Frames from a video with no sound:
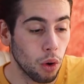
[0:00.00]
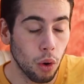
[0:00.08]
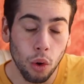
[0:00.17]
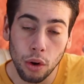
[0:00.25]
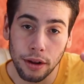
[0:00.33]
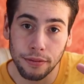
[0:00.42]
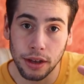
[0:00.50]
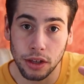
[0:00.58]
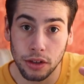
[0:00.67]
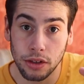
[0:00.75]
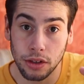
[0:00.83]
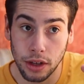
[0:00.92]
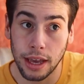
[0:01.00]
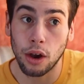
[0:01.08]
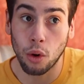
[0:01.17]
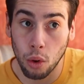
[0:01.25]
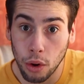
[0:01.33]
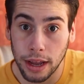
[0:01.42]
or if
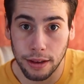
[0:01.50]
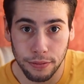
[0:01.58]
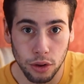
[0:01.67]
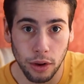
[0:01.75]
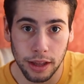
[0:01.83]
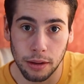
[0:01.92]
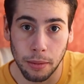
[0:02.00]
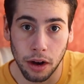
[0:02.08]
you're in the